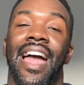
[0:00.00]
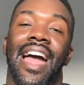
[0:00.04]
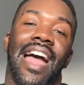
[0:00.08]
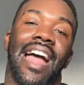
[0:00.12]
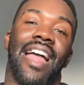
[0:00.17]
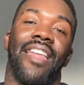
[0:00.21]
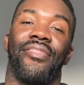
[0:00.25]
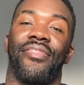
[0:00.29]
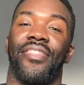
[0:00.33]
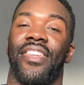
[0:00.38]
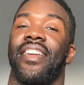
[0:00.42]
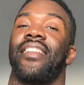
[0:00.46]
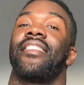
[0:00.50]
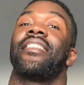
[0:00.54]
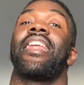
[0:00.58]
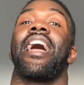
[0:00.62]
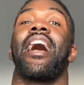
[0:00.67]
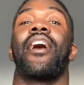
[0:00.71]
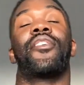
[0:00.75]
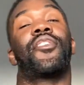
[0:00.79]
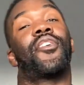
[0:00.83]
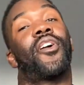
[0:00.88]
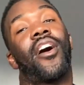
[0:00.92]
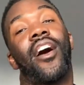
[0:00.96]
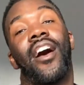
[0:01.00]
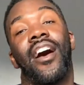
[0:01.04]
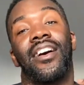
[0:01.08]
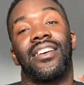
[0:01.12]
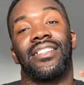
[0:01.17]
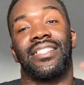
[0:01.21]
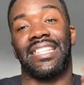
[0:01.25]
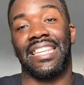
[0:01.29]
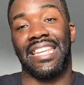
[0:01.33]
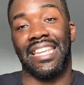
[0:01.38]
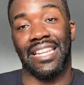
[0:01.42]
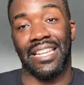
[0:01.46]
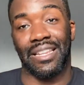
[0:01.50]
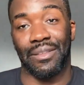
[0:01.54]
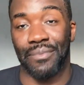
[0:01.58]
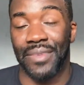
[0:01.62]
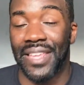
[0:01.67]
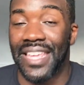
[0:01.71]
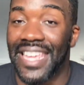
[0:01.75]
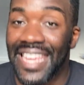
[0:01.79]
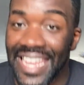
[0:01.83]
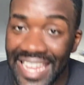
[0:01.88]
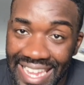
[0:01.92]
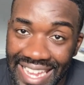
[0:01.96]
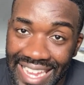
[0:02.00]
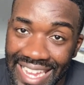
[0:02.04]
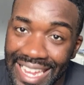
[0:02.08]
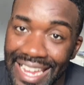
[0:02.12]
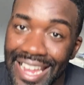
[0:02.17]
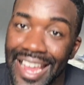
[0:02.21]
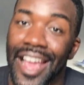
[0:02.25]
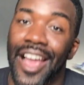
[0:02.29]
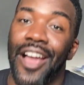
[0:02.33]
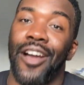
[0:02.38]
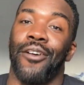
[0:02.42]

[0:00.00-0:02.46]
and then now you're asking me